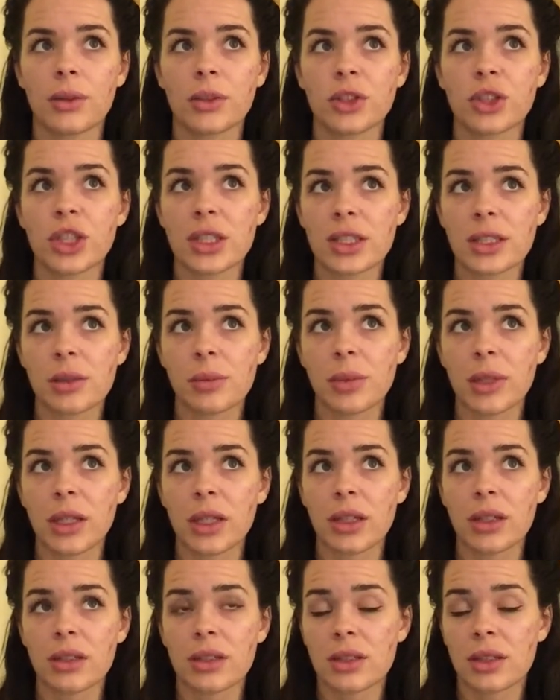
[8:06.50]
just to
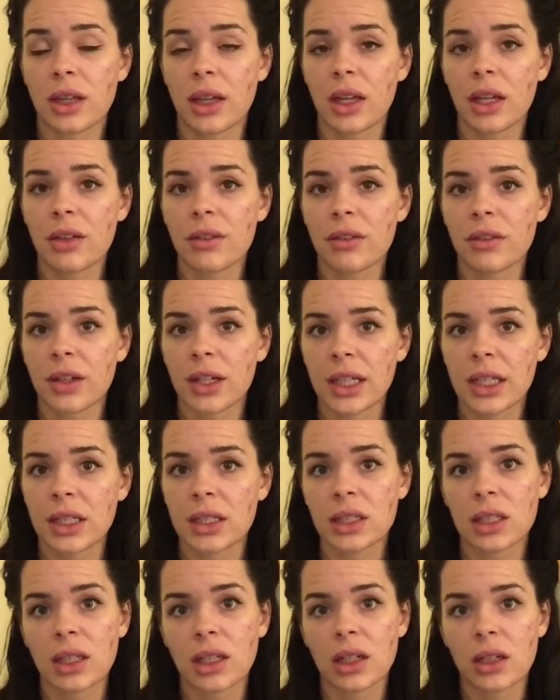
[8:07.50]
be safe, I
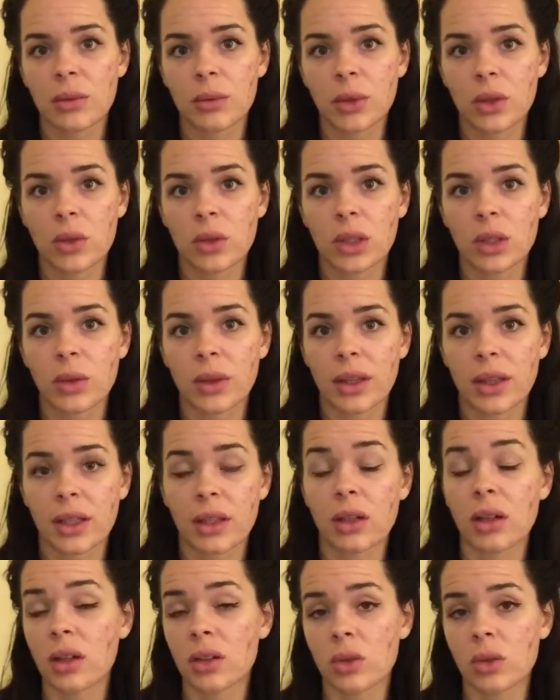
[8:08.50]
ended up going with a
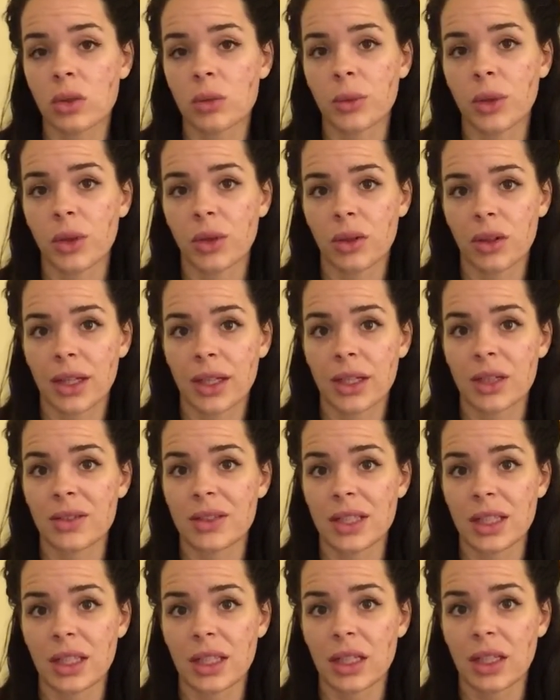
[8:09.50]
non-hormonal
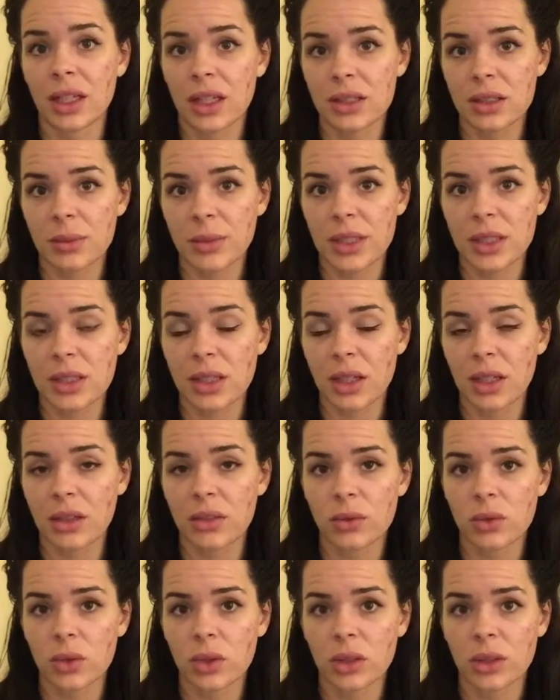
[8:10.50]
IUD as my second
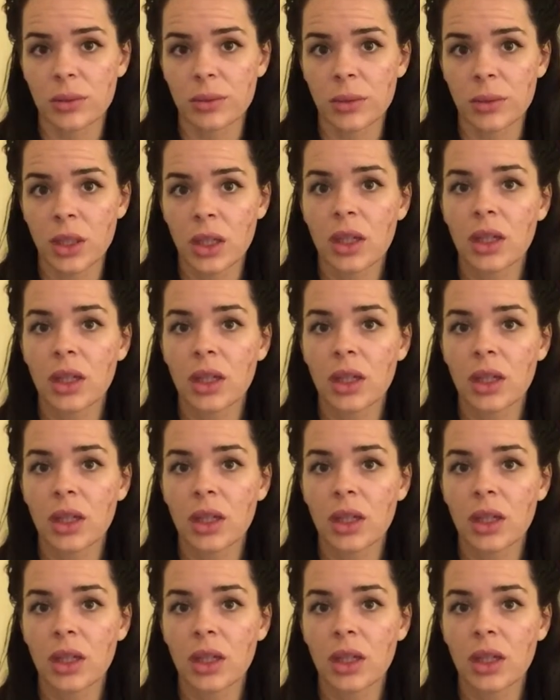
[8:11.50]
form.